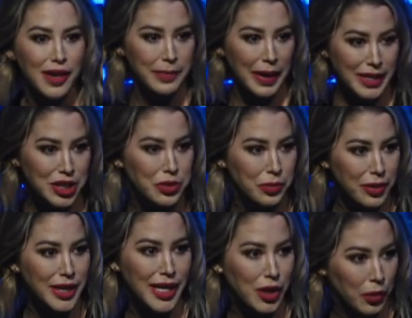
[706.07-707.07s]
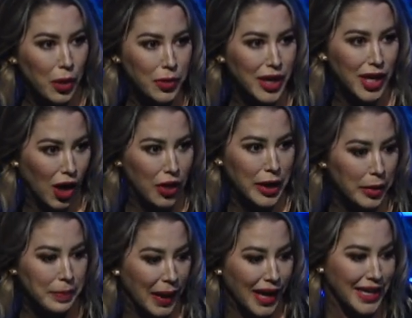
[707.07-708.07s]
of my story quoted on their
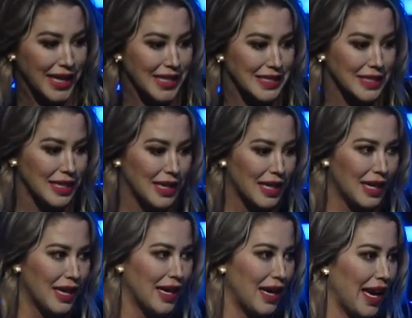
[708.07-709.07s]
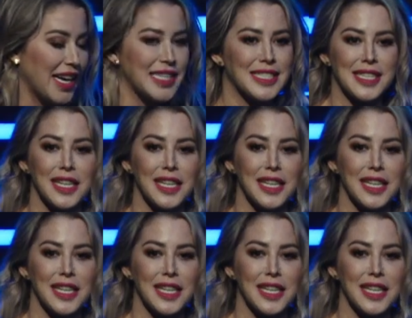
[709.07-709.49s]
bodies. And it